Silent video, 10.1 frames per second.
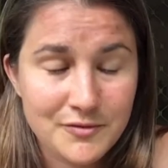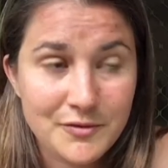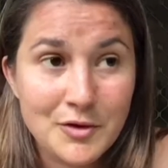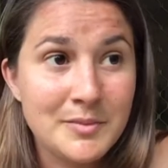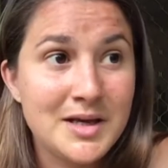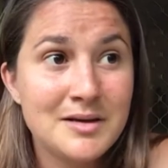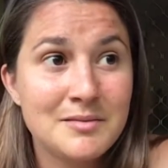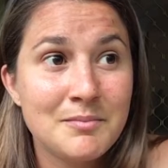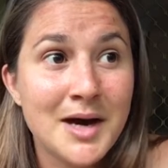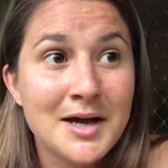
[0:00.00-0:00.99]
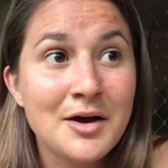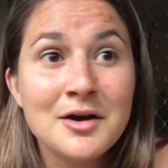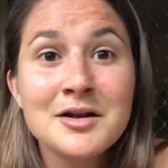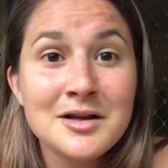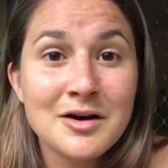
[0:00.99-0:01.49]
for me. My
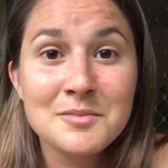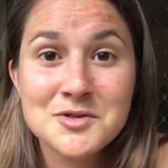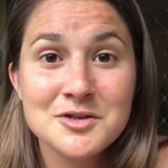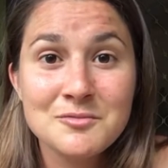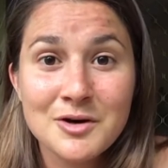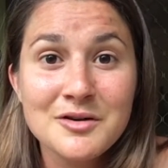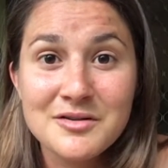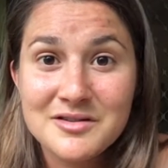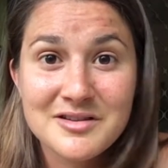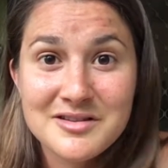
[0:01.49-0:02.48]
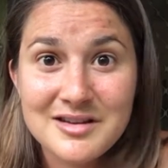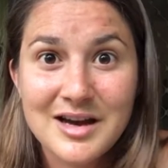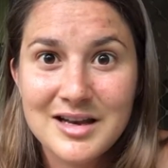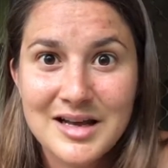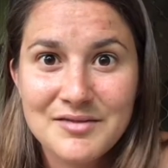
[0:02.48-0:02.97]
only option was to
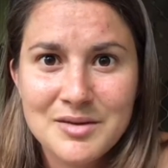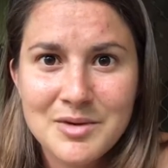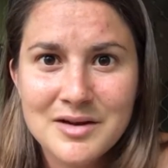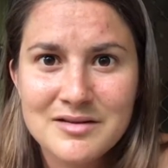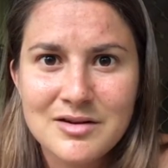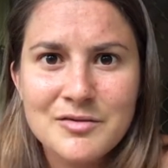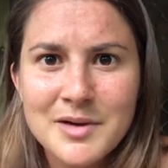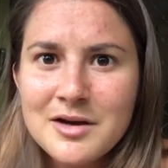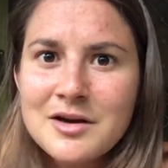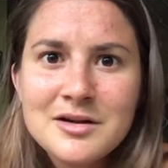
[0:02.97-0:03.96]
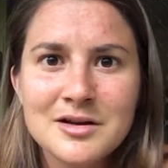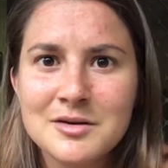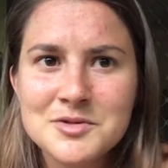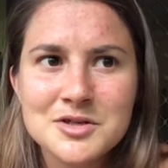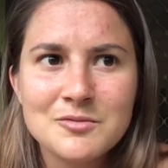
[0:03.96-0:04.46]
start loving myself. My only
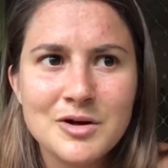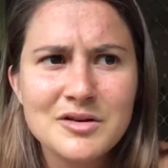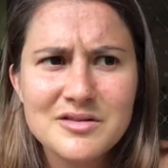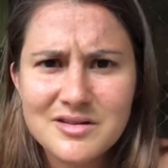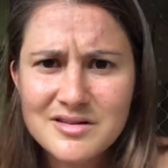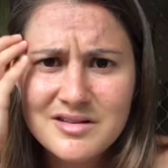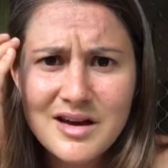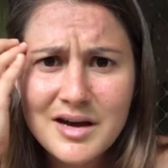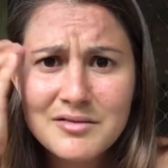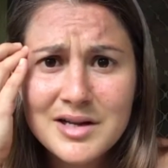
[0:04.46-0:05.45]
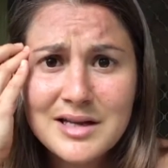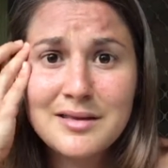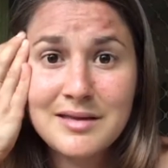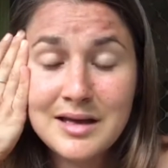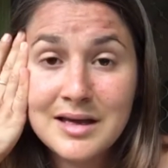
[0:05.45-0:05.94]
option was to start really
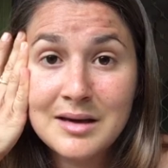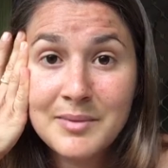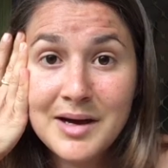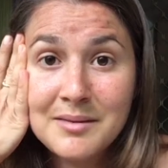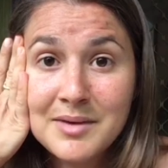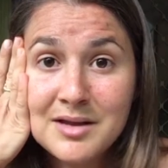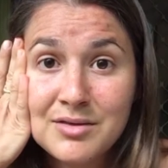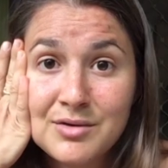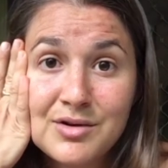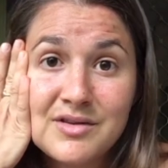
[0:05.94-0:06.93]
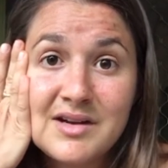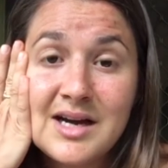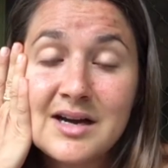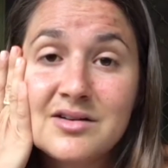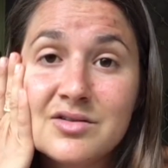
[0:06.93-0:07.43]
thinking about my thoughts that I
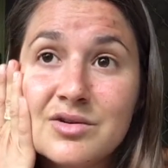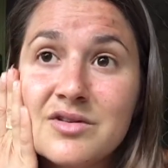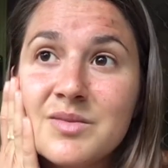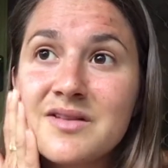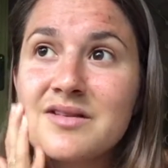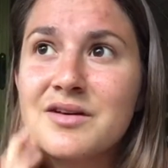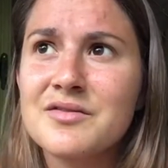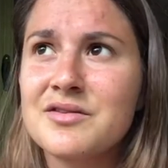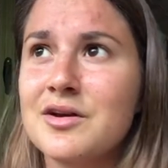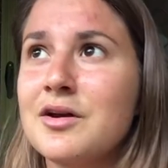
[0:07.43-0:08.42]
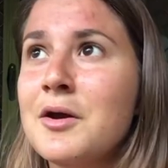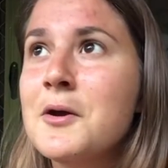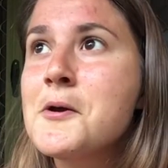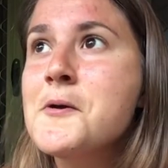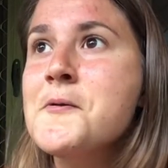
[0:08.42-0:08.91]
had towards myself. So
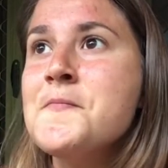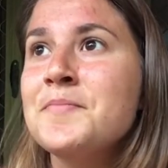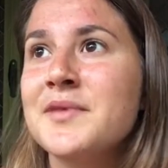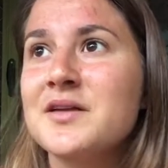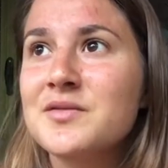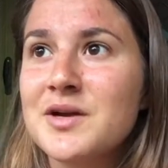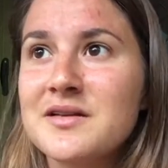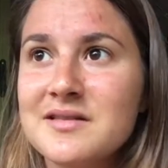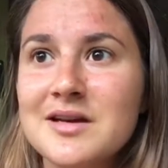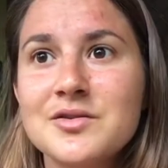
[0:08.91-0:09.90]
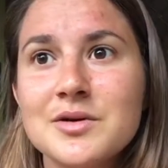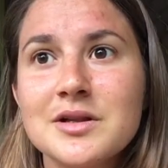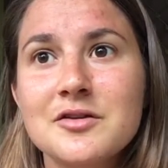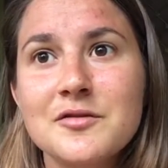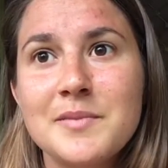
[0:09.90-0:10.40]
that's what I say to a
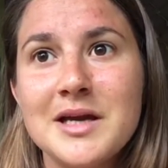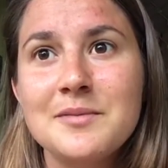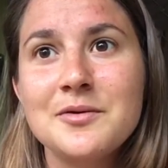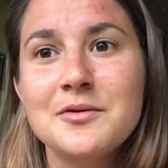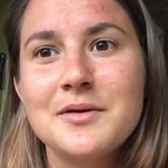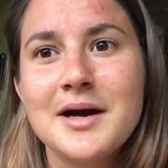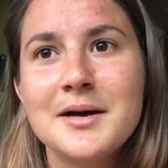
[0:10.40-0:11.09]
lot of people.